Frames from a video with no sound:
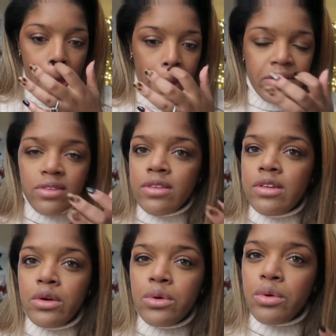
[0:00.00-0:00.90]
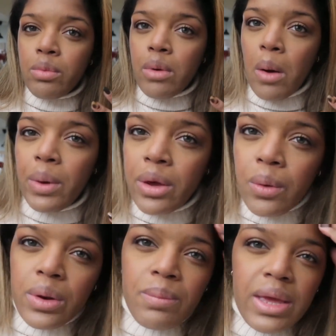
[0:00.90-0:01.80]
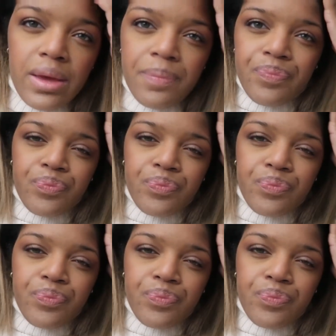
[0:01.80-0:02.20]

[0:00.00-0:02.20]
it's still growing on me.